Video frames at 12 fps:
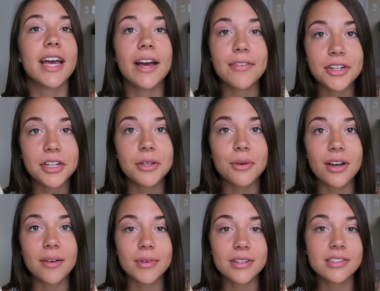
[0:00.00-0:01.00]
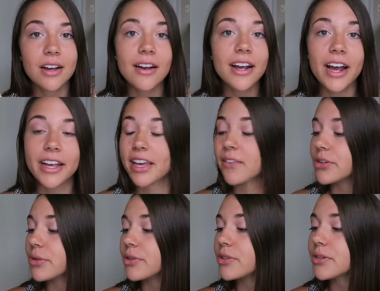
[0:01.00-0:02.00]
African cucumber, sorry, I can't
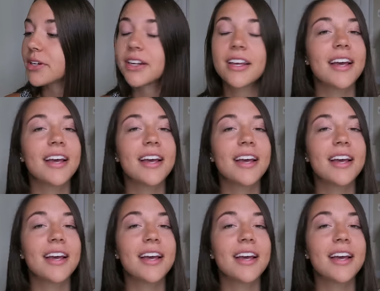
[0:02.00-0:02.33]
read through the screen.